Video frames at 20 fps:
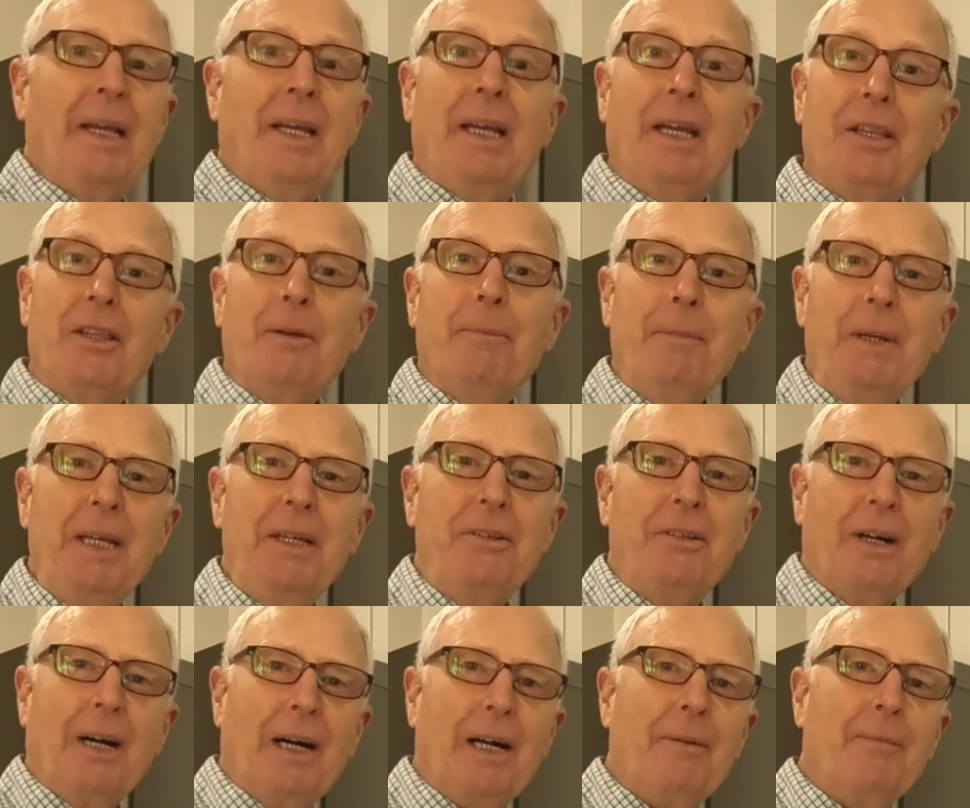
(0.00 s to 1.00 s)
In the
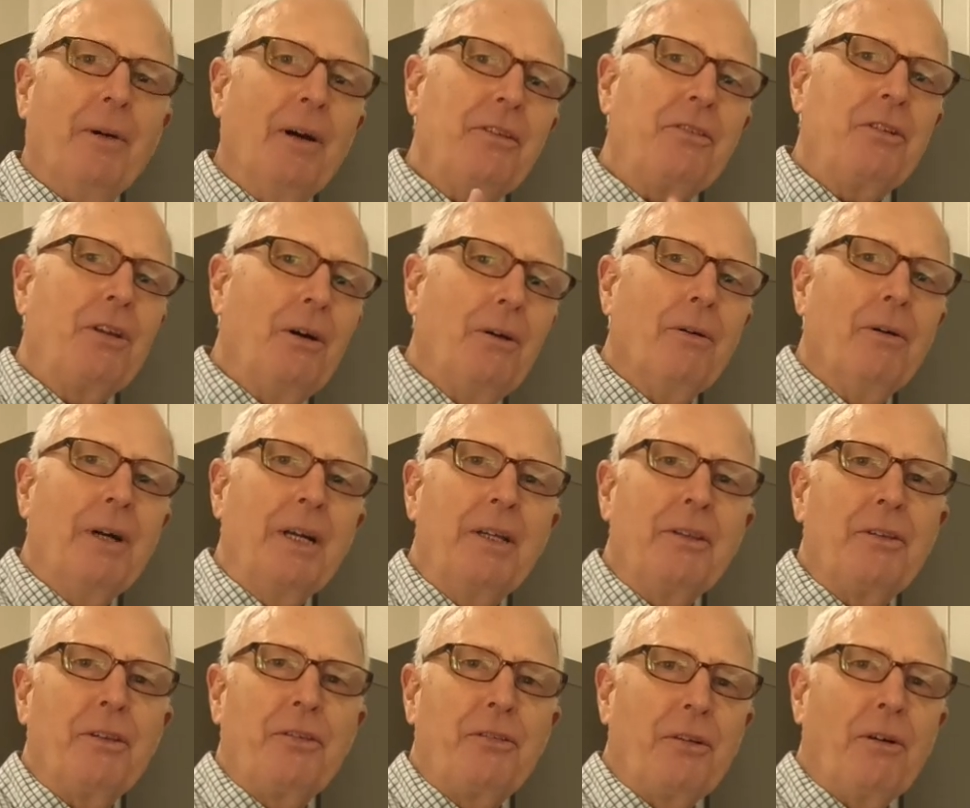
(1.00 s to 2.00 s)
meantime, let's go look
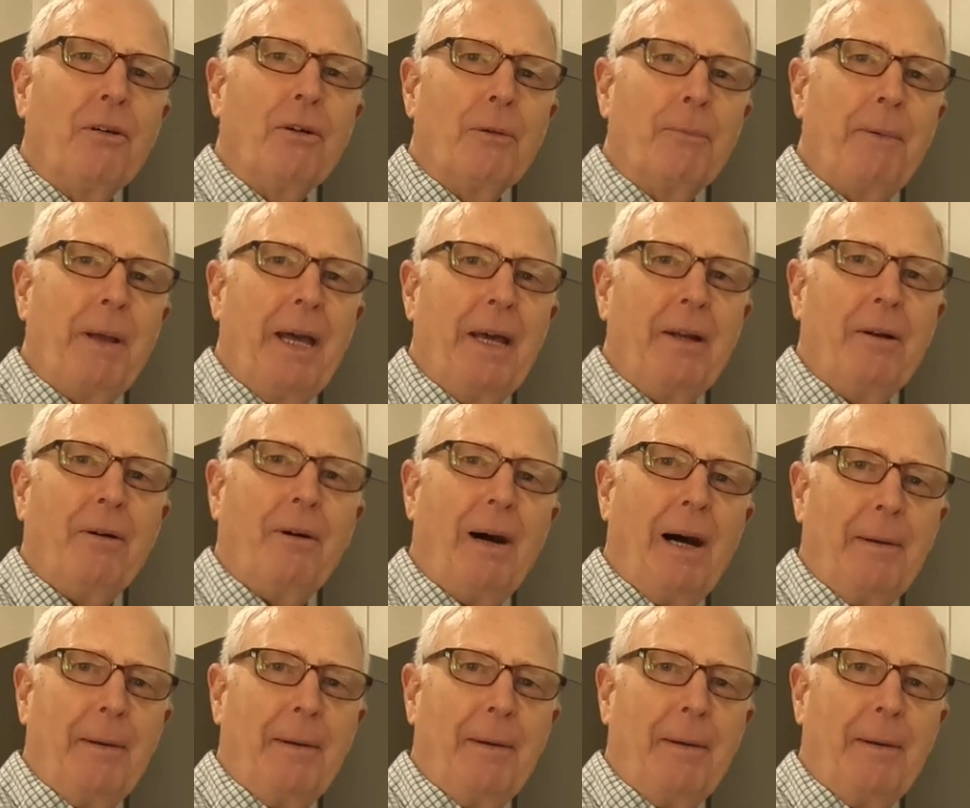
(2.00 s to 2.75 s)
at the solar panel